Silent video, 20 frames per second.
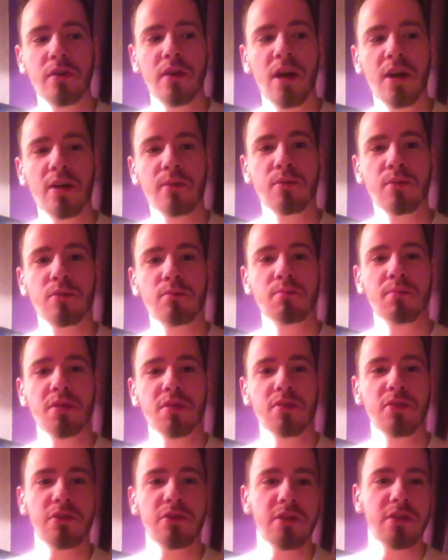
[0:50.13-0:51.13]
I won't be
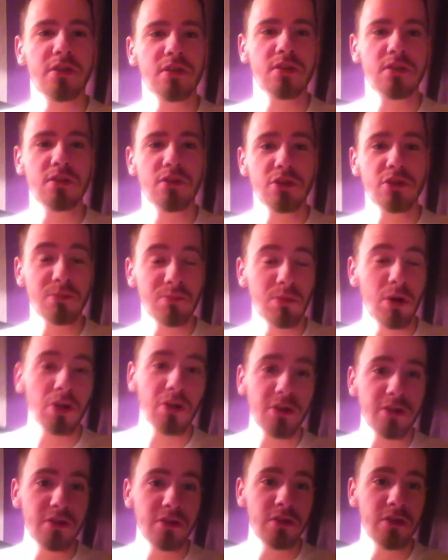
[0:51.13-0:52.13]
doing it this
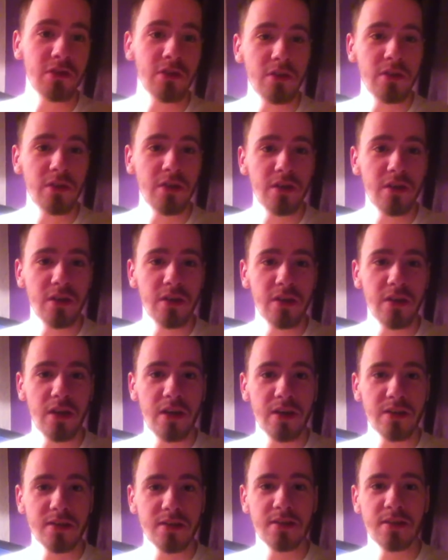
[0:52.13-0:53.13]
morning
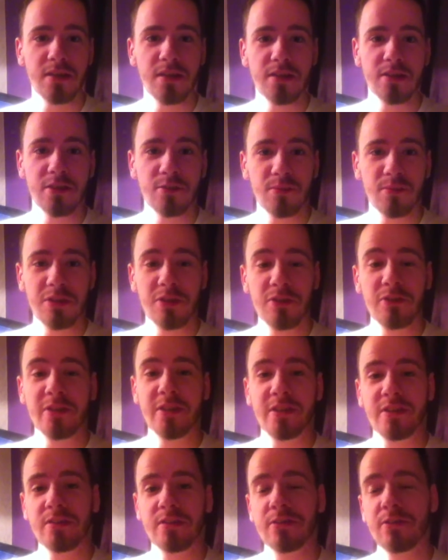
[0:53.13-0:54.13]
as I says I'll be doing
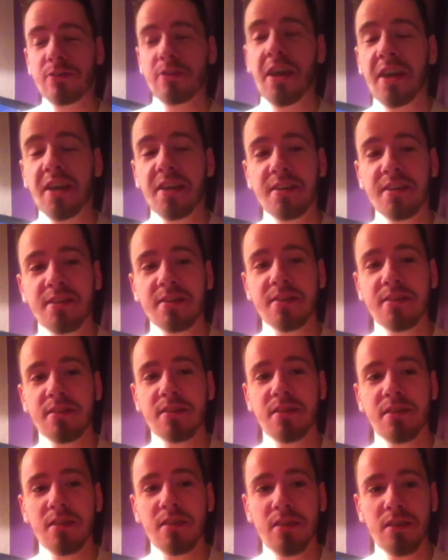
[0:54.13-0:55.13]
it tonight
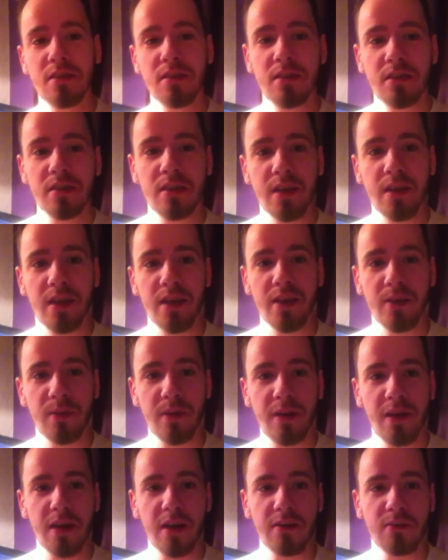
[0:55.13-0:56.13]
uh,
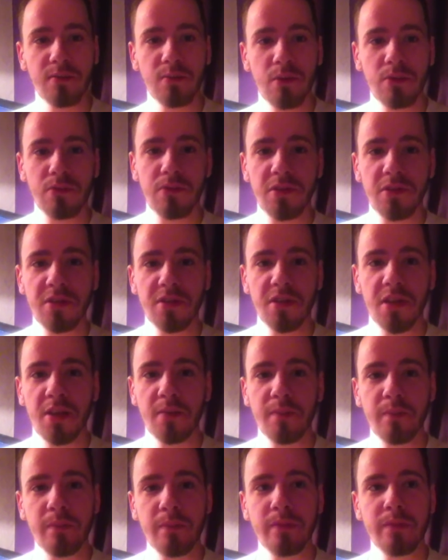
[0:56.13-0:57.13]
when I have more free
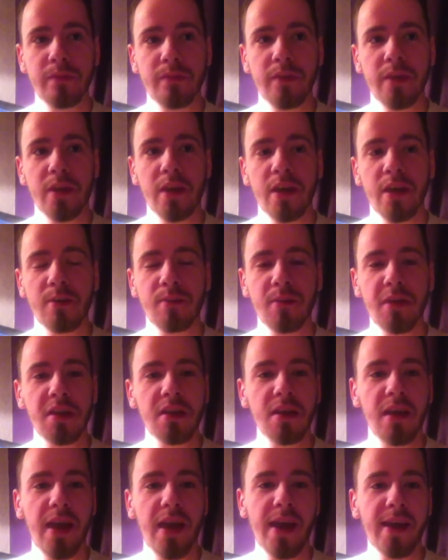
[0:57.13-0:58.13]
time uh, I
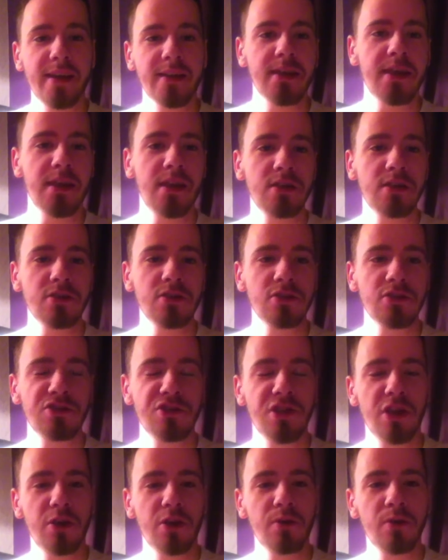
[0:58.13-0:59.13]
might edit it just
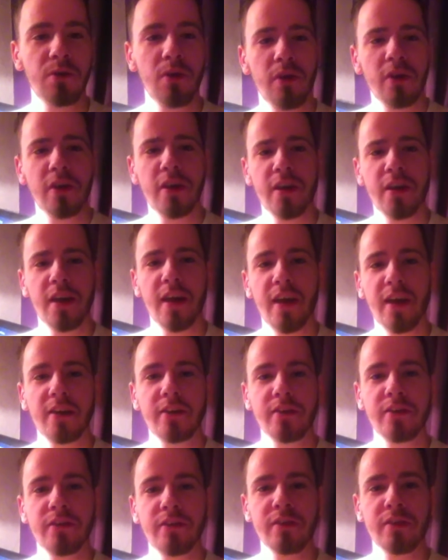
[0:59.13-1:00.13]
now
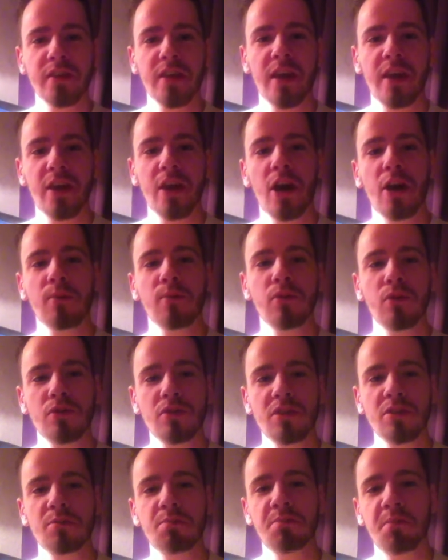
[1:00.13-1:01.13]
and get it
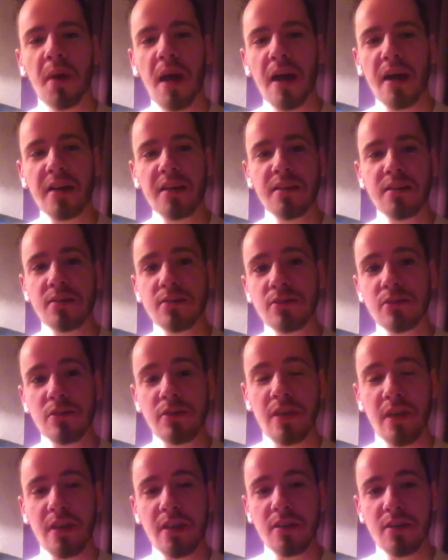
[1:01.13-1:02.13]
uploaded by
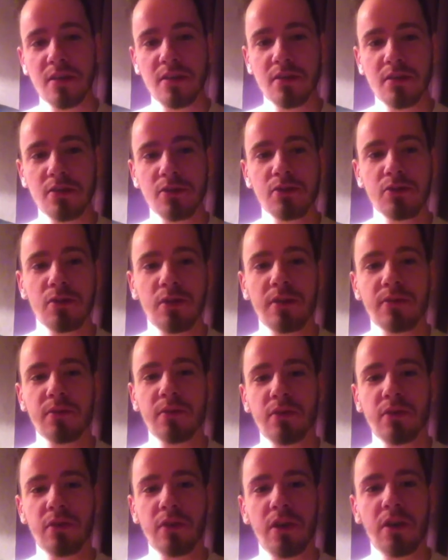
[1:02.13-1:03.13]
tonight so I've
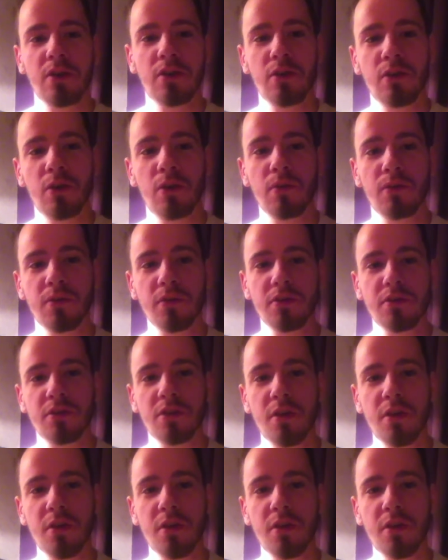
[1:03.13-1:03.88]
got it over and